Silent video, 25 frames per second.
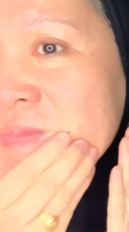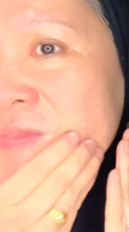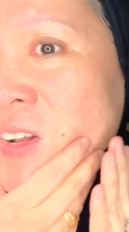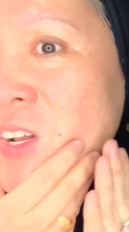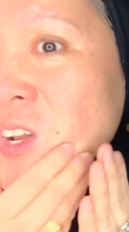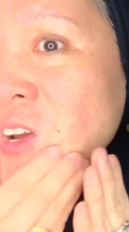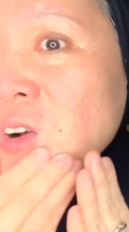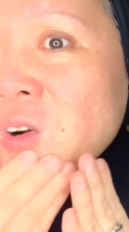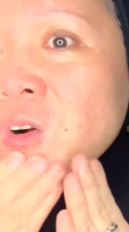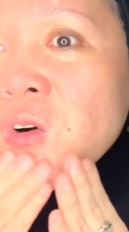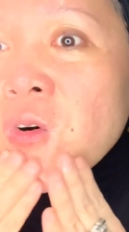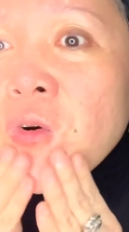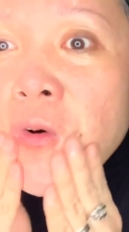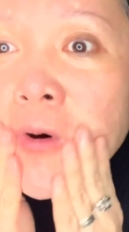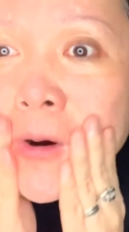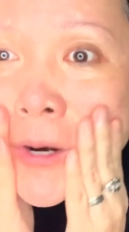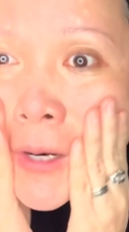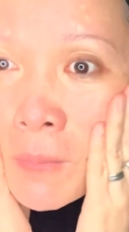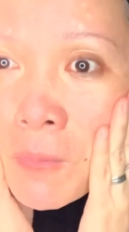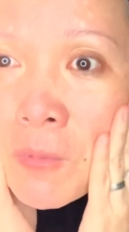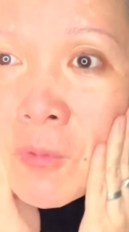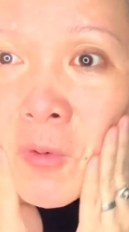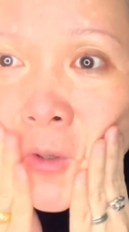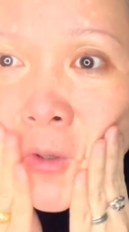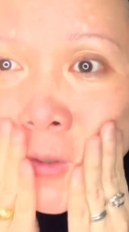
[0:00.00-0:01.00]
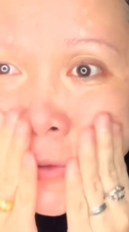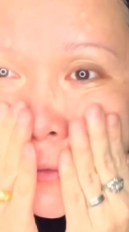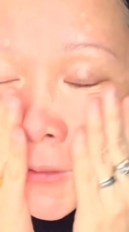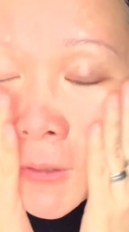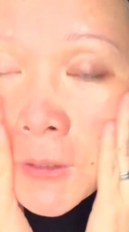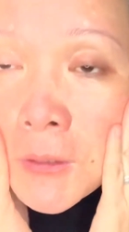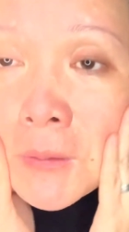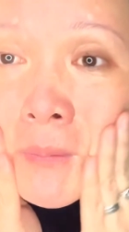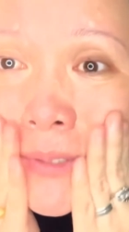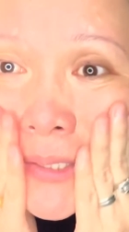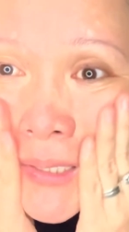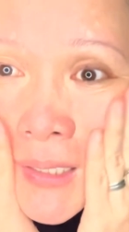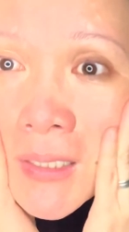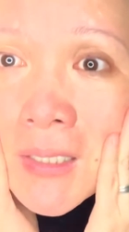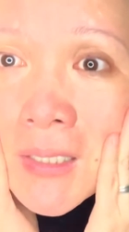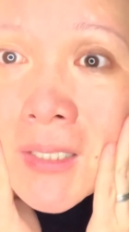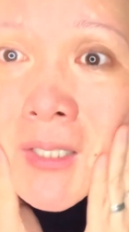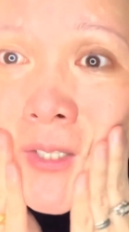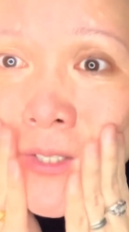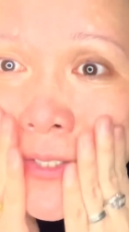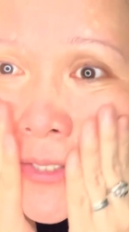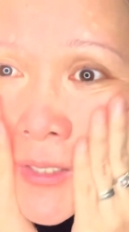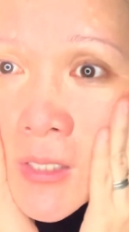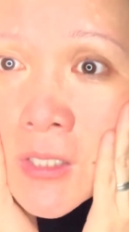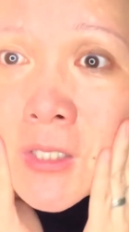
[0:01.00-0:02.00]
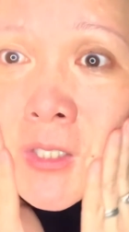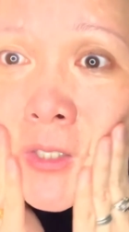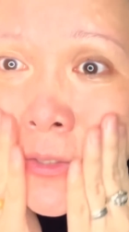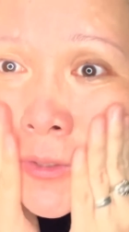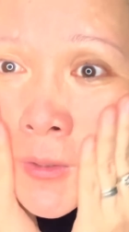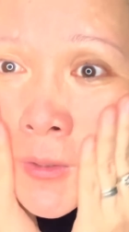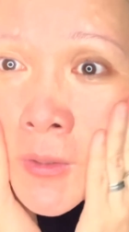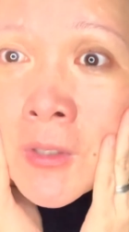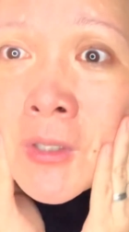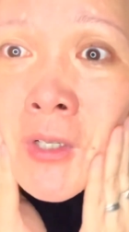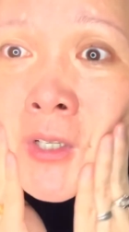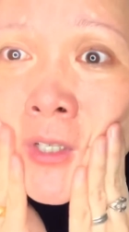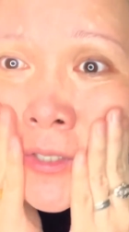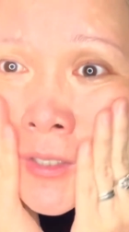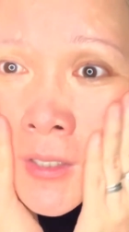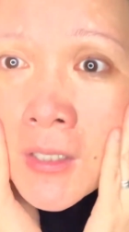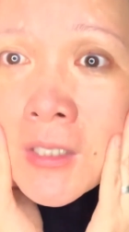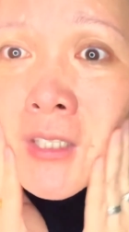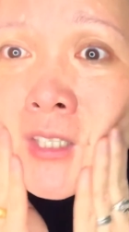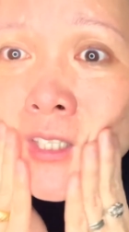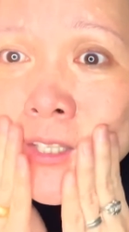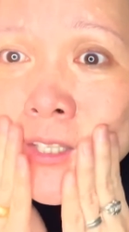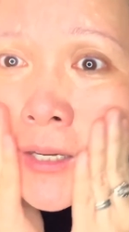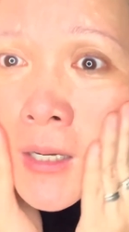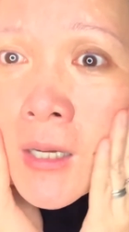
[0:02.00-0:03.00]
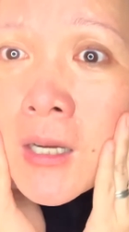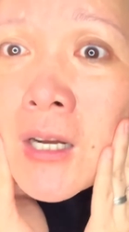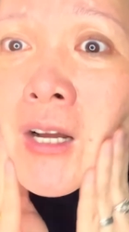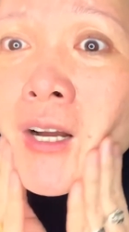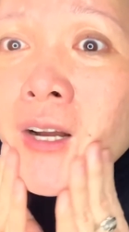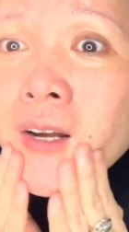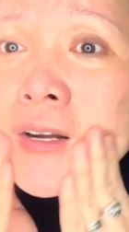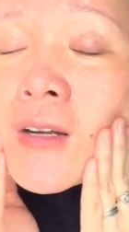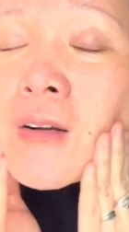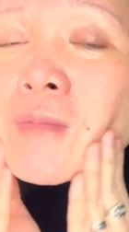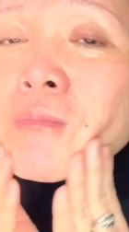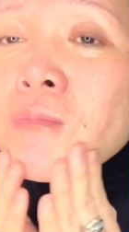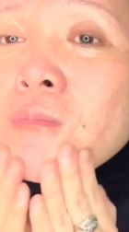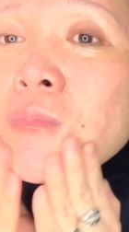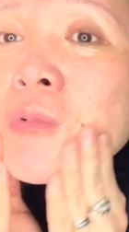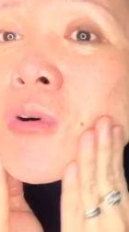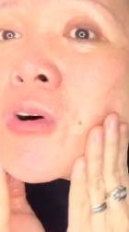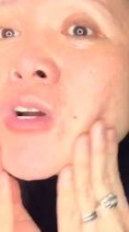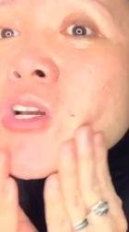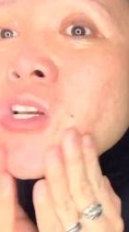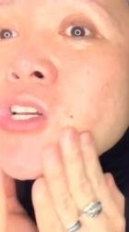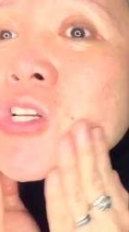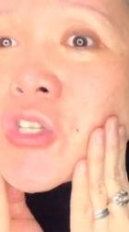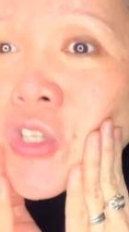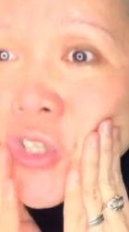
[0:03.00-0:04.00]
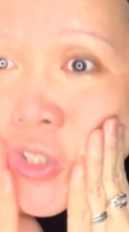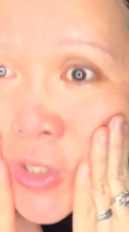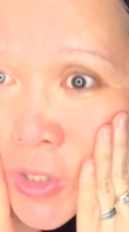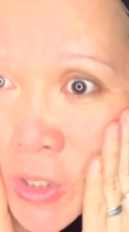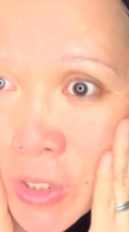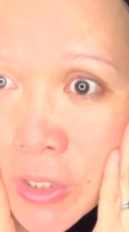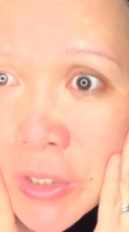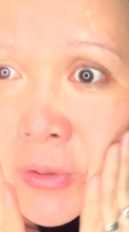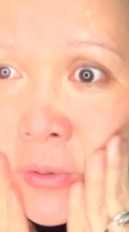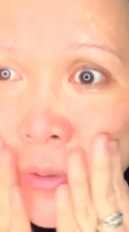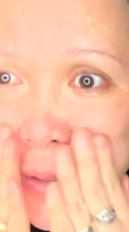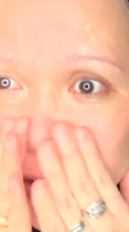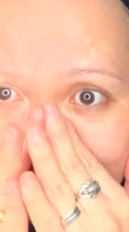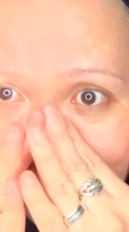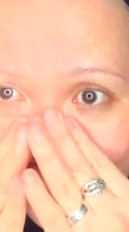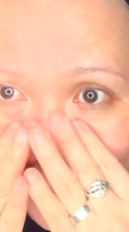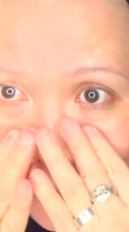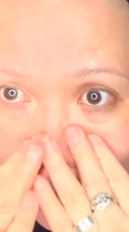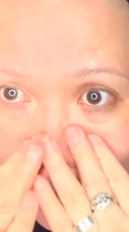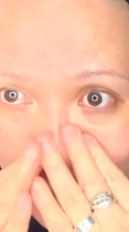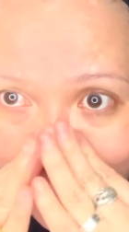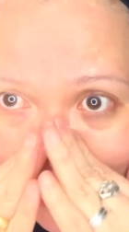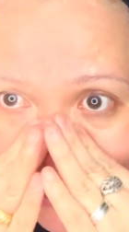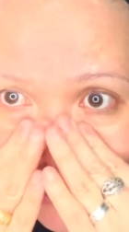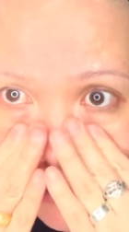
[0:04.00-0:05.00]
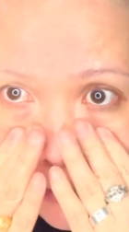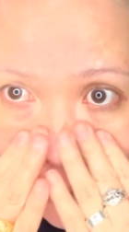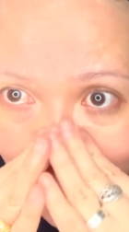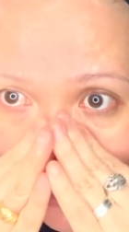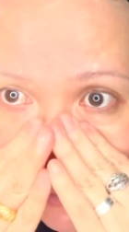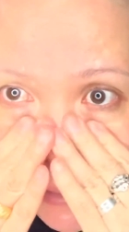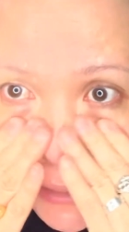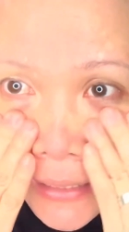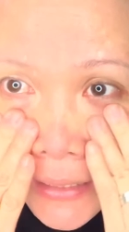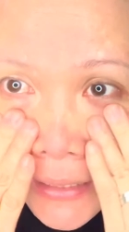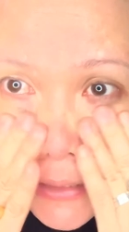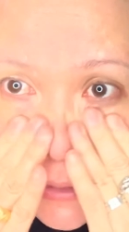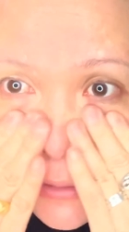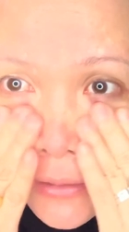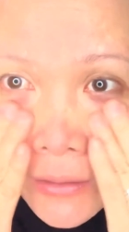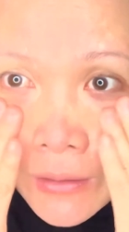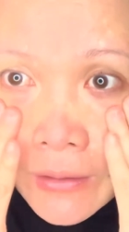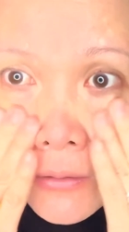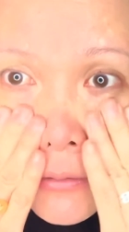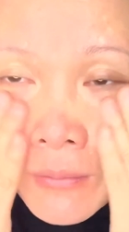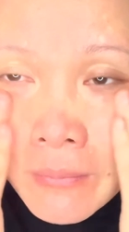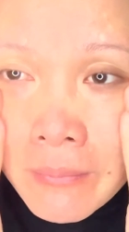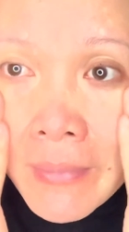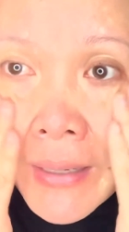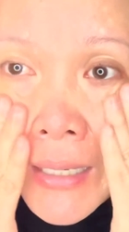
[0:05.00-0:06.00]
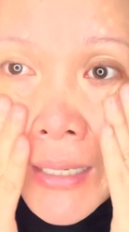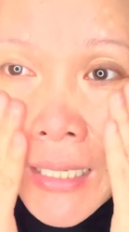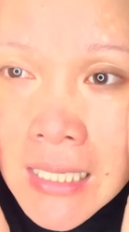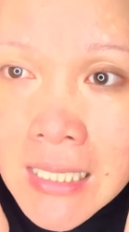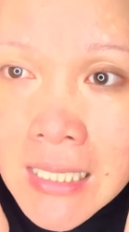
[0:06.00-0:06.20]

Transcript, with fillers: lukewarm water because so the moisture will retain on my